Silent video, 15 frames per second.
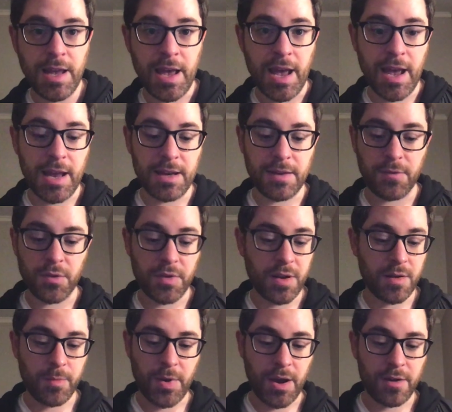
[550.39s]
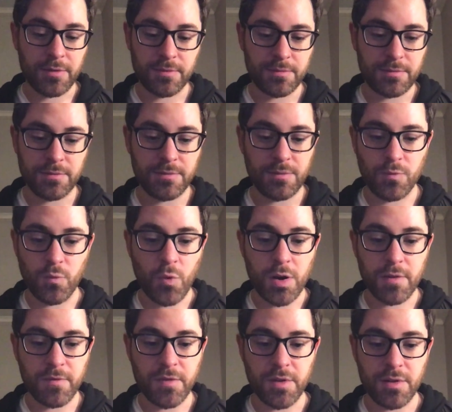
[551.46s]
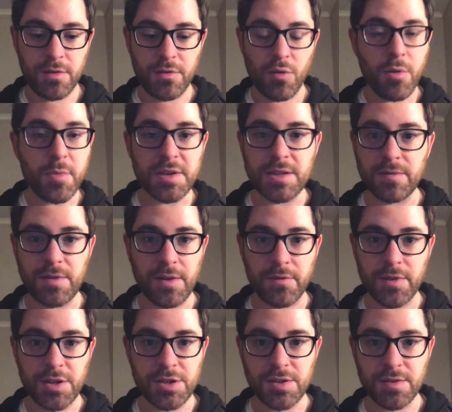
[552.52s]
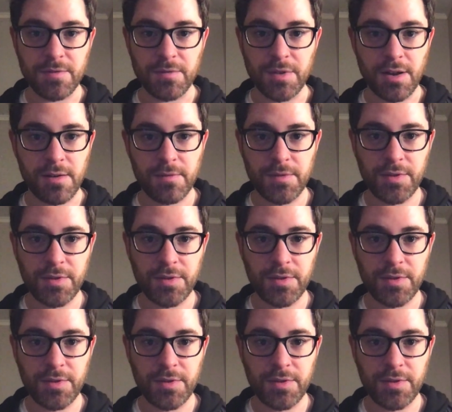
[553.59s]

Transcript: And if you think about one of the normative definitions of love,